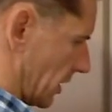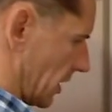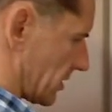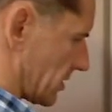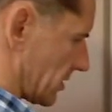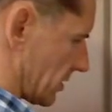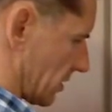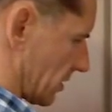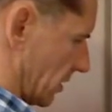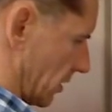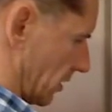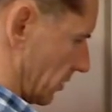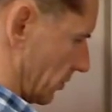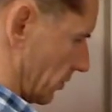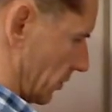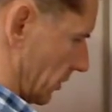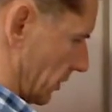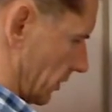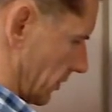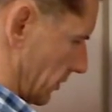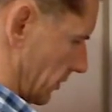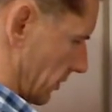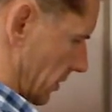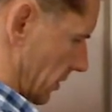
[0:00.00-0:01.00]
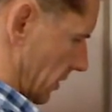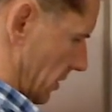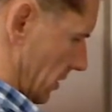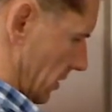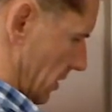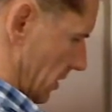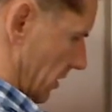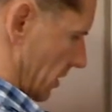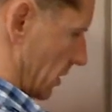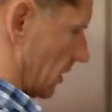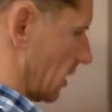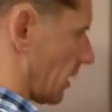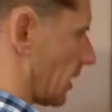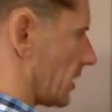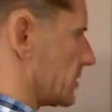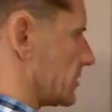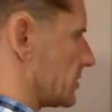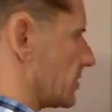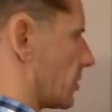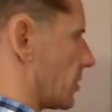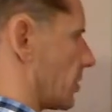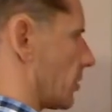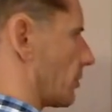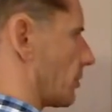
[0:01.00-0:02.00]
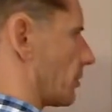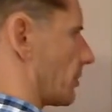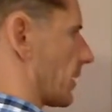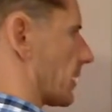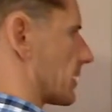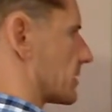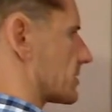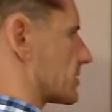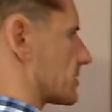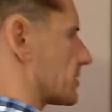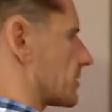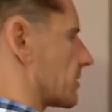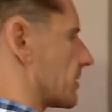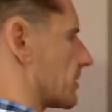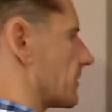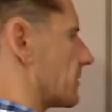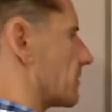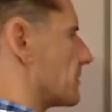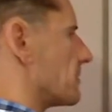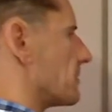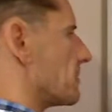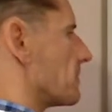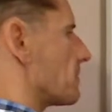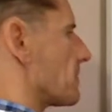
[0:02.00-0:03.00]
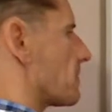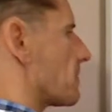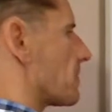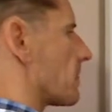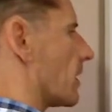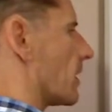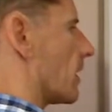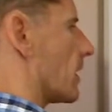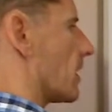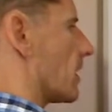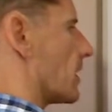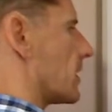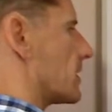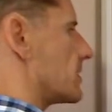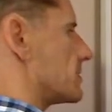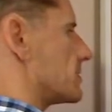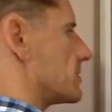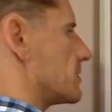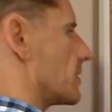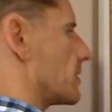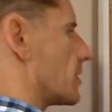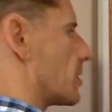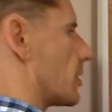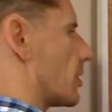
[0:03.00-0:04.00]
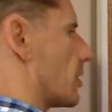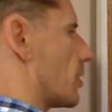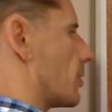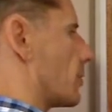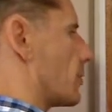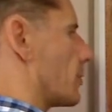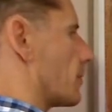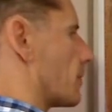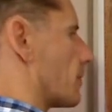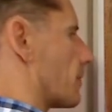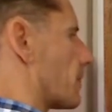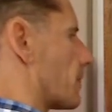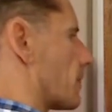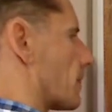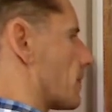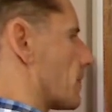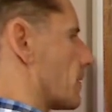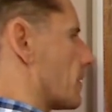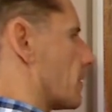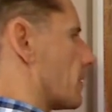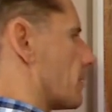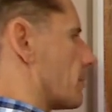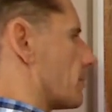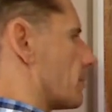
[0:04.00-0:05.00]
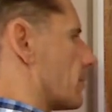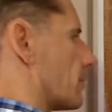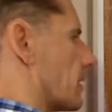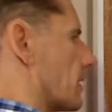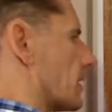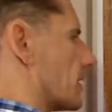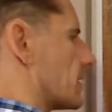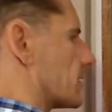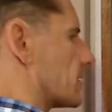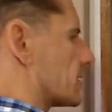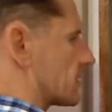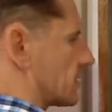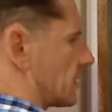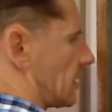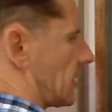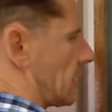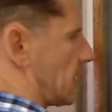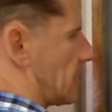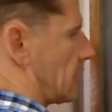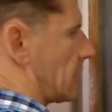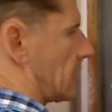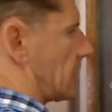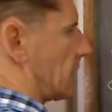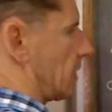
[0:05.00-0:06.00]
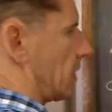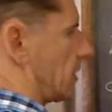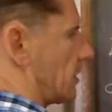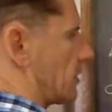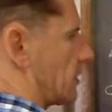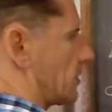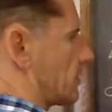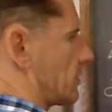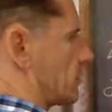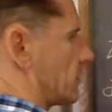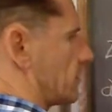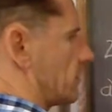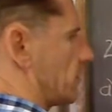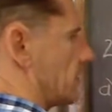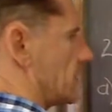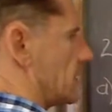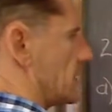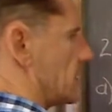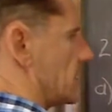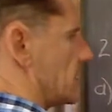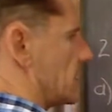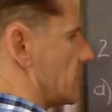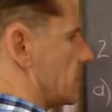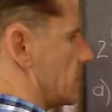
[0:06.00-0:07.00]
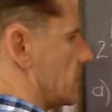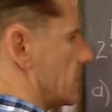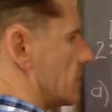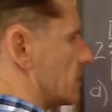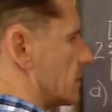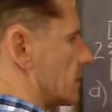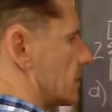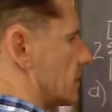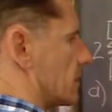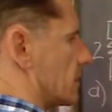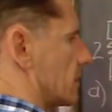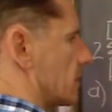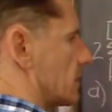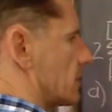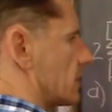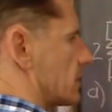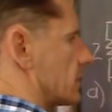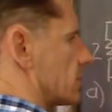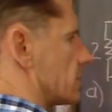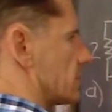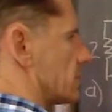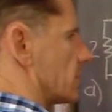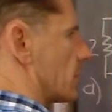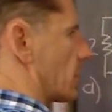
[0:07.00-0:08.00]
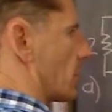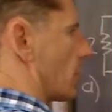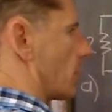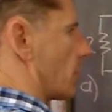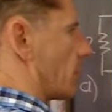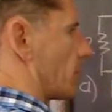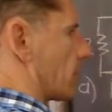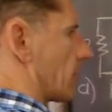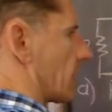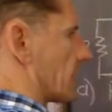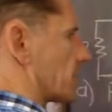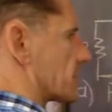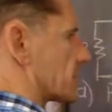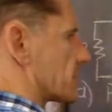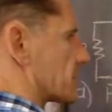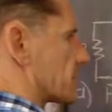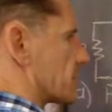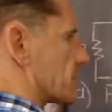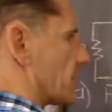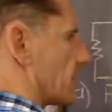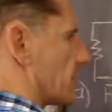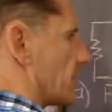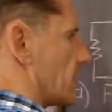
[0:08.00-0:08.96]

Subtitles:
I start with? I0 plus. I0 plus and V0 plus.